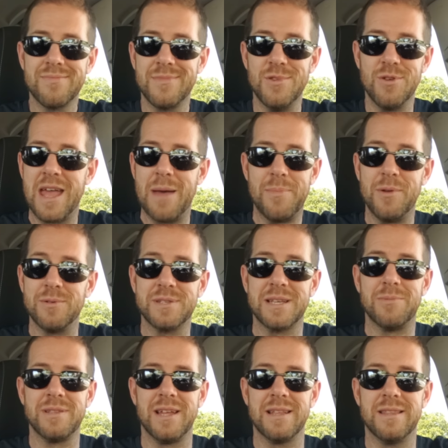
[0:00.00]
you can't be with
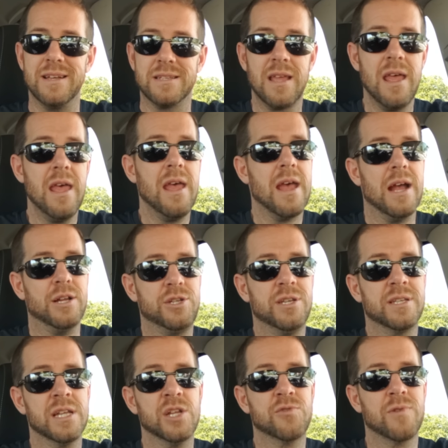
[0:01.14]
someone like this. And she's
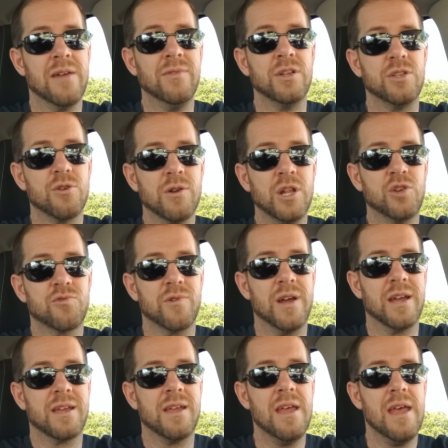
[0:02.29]
going to try every dirty
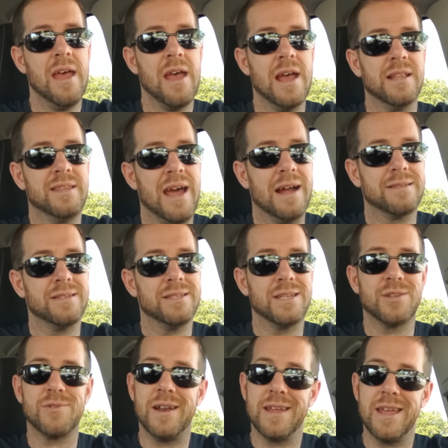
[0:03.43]
trick and tactic to
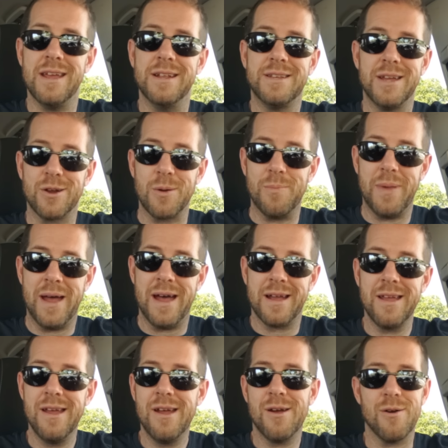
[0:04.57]
try to get you to take her back.
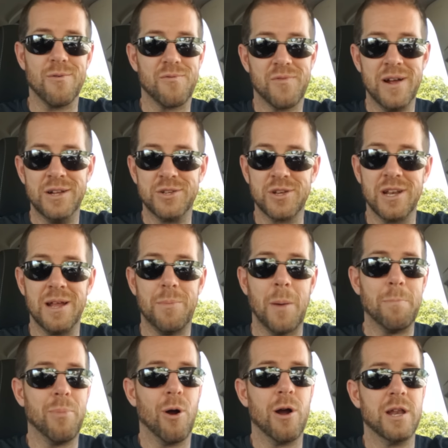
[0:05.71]
Her friends are going to
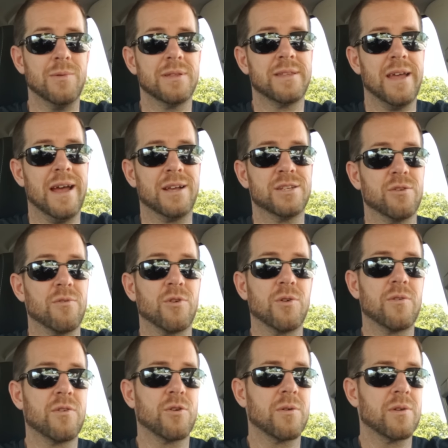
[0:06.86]
bombard you with texts. Her
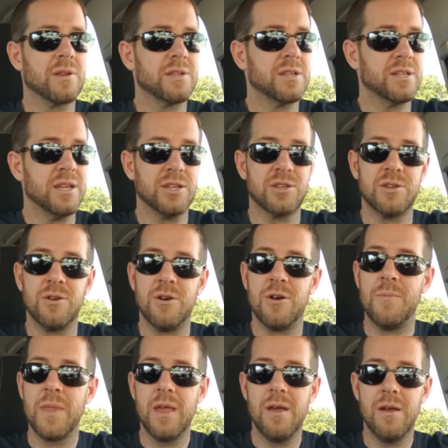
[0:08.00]
sister,
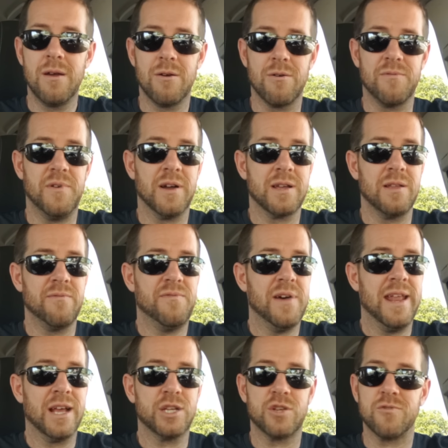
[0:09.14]
her fucking
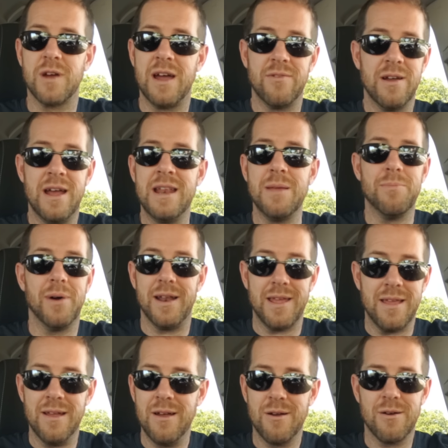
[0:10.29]
FedEx driver,
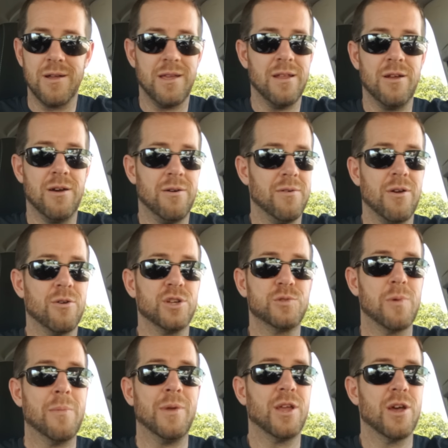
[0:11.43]
anybody, her, you know, her
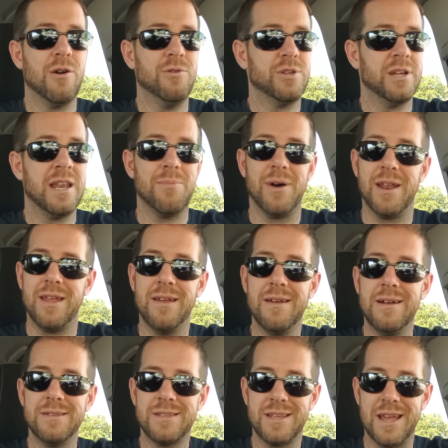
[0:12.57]
swimming coach, anybody
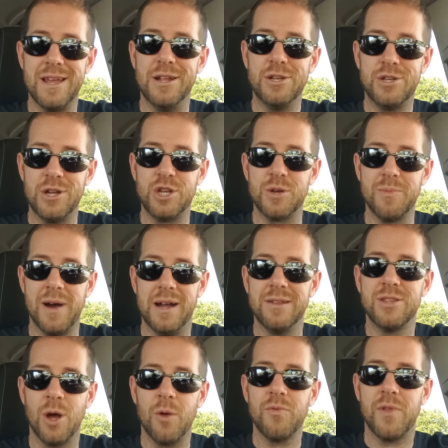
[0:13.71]
to get you to change your mind.
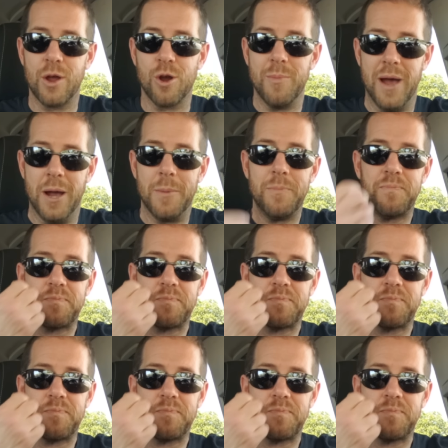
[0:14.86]
Don't take her back